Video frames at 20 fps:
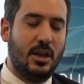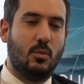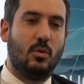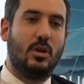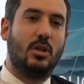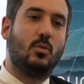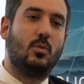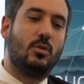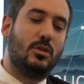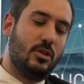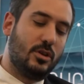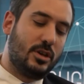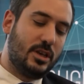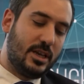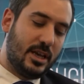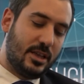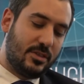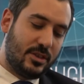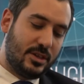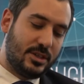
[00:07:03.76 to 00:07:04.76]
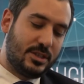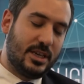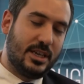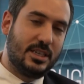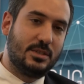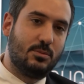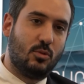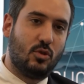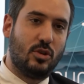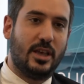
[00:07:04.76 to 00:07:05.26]
Well, we're looking at this
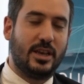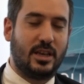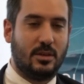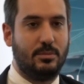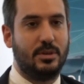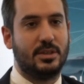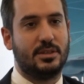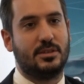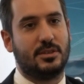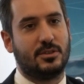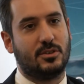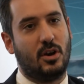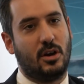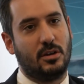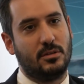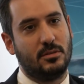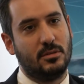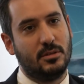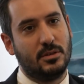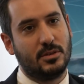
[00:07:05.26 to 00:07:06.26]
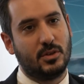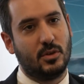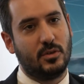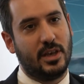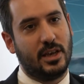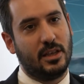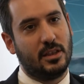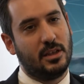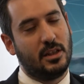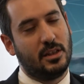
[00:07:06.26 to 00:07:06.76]
as more like a business card. So
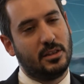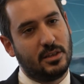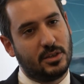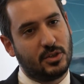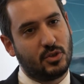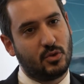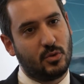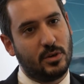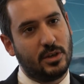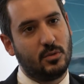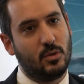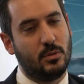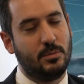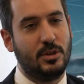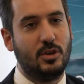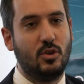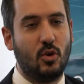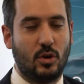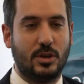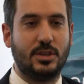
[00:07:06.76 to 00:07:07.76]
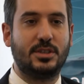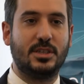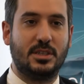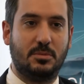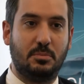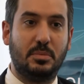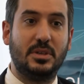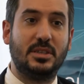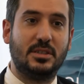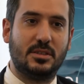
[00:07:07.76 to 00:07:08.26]
that little district will be
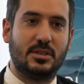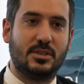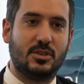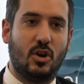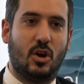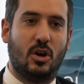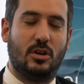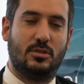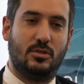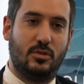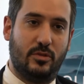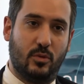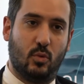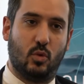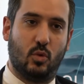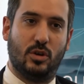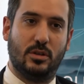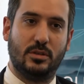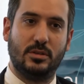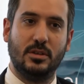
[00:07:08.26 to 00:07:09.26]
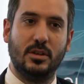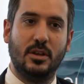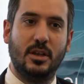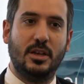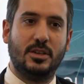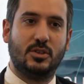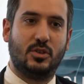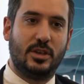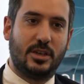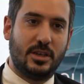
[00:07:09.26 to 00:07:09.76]
Goris's business card to the world.
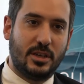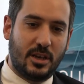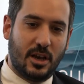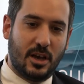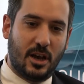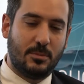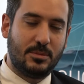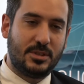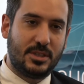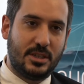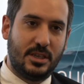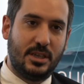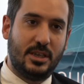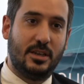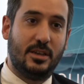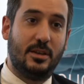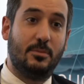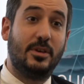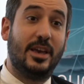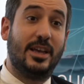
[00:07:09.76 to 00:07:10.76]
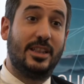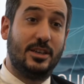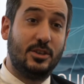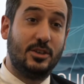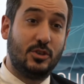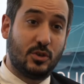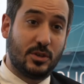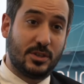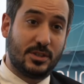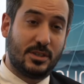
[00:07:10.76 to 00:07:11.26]
So they can come, see, get
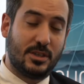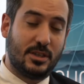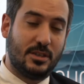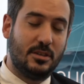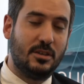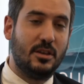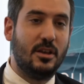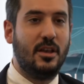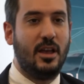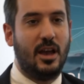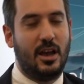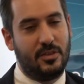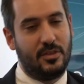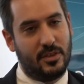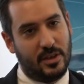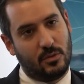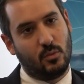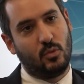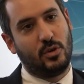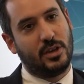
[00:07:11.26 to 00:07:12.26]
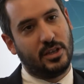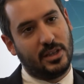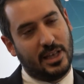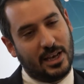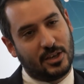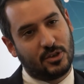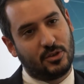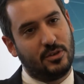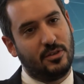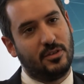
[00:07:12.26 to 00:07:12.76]
interested, and then we can
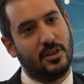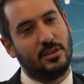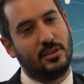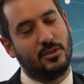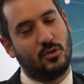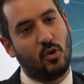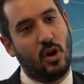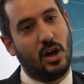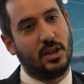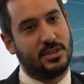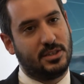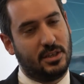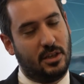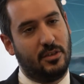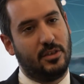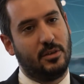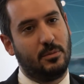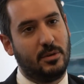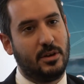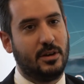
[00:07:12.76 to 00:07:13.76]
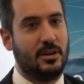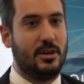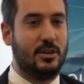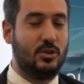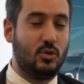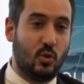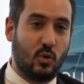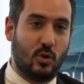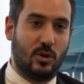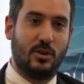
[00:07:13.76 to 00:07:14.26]
actually then cross-sell them a
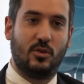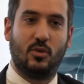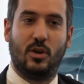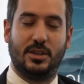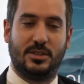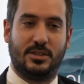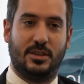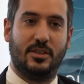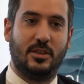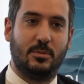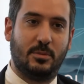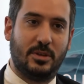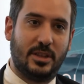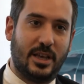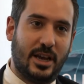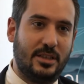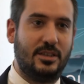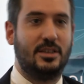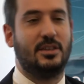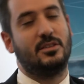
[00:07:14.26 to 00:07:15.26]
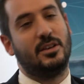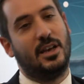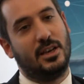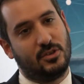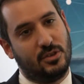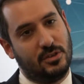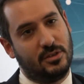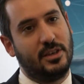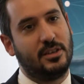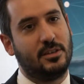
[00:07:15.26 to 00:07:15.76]
tour, cross-sell them an idea to
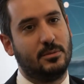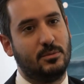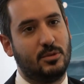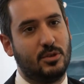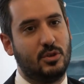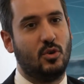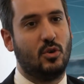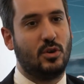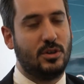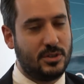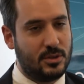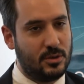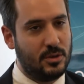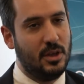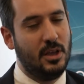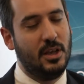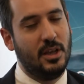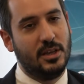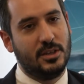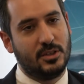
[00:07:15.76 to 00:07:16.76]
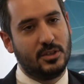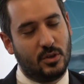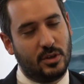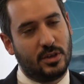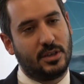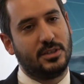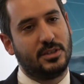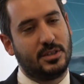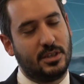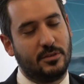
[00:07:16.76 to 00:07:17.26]
actually take them to Goris. So they
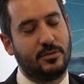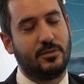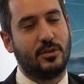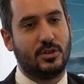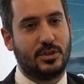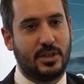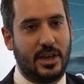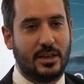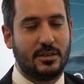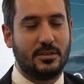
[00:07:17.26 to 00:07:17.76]
can see it firsthand.